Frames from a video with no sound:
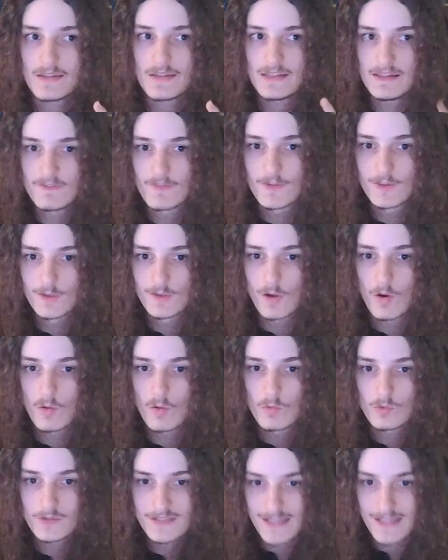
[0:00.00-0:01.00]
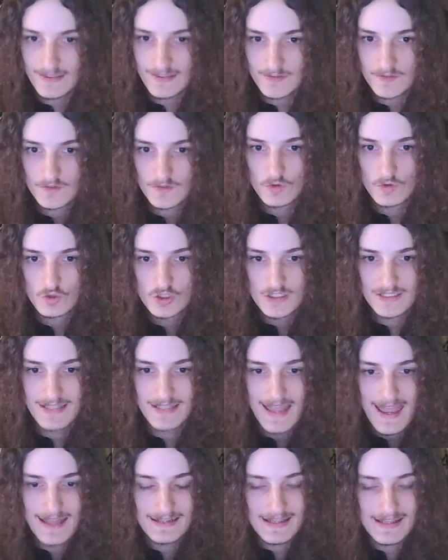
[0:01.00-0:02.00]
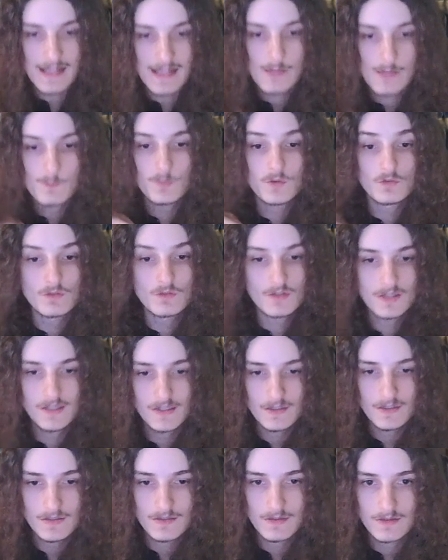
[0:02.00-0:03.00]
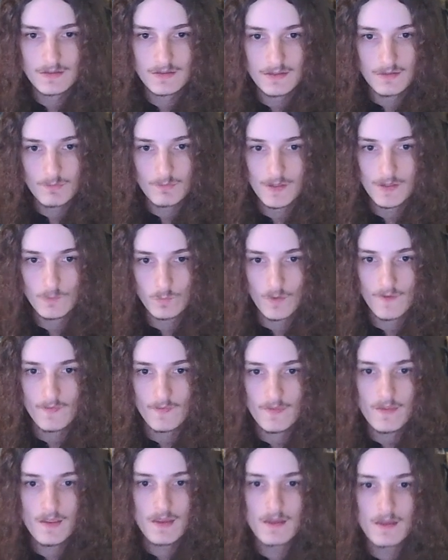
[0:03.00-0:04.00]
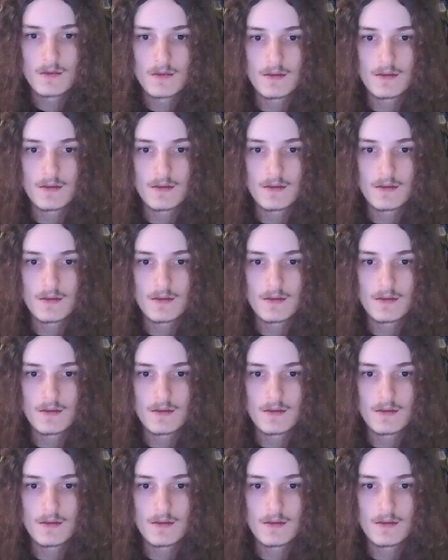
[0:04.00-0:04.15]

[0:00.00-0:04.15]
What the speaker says: even though, yes, she can help you clear Gear Rate 1,